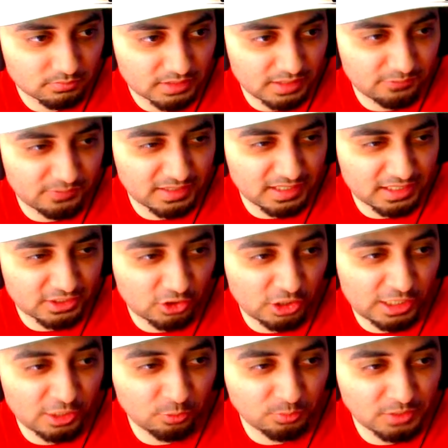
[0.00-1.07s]
think I,
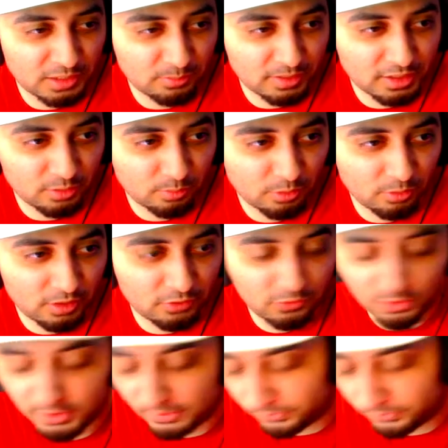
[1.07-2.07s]
I updated my emote. I've got a different